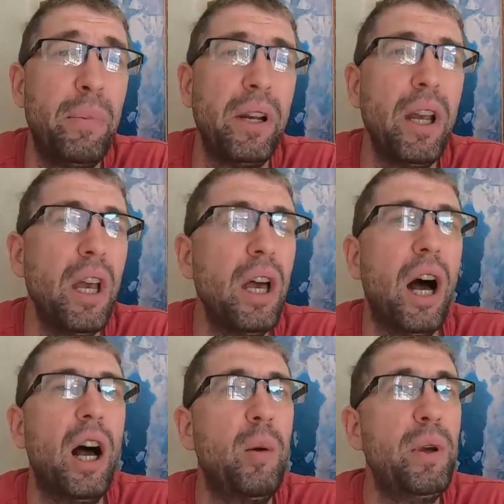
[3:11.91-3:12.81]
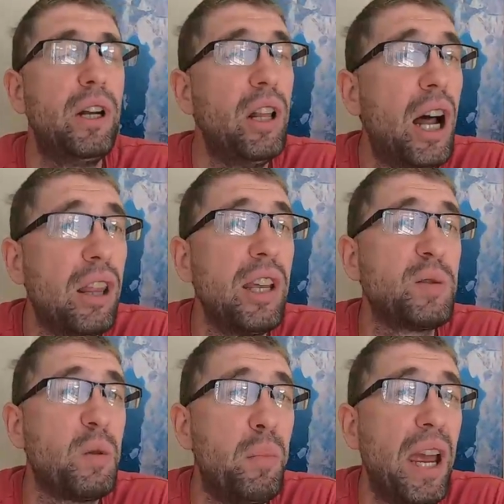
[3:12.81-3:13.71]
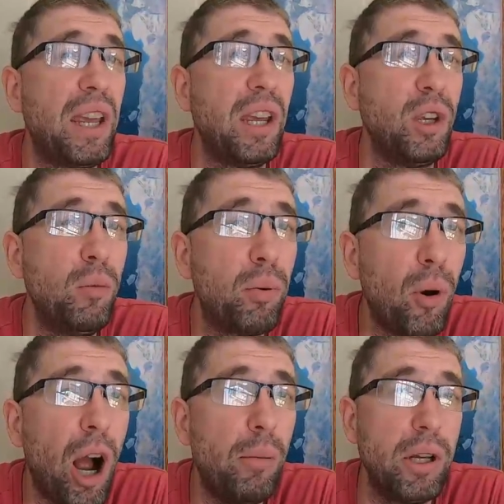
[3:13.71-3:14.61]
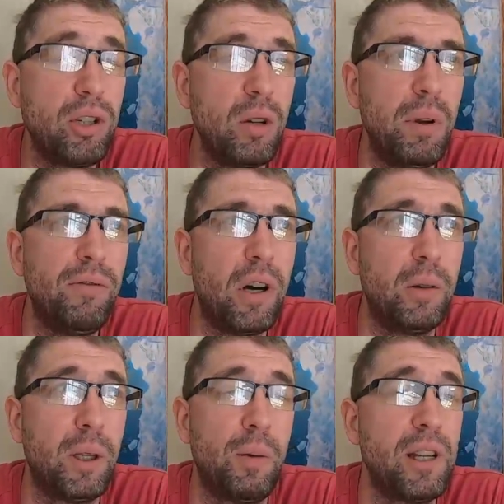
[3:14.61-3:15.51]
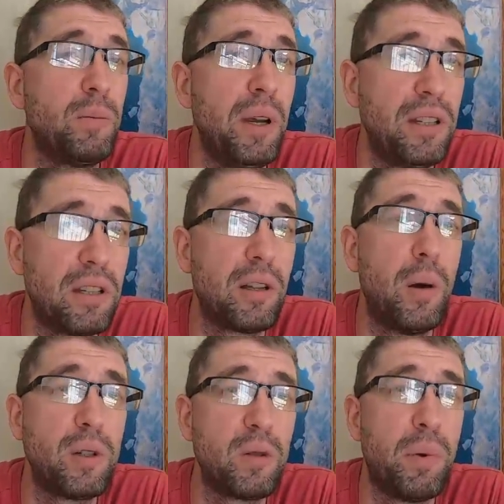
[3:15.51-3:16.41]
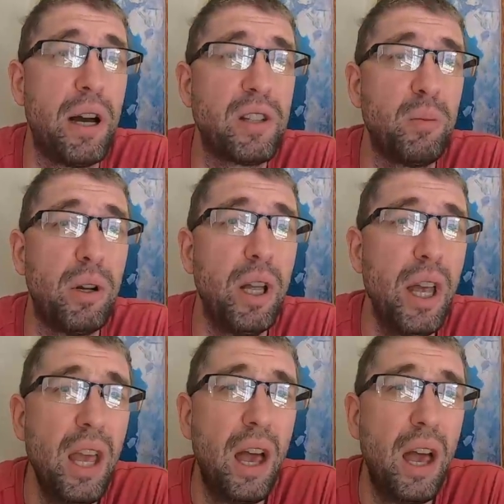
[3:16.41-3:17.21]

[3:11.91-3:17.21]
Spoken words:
But in a lot of things with baking, you probably should be following the recipes as close as possible,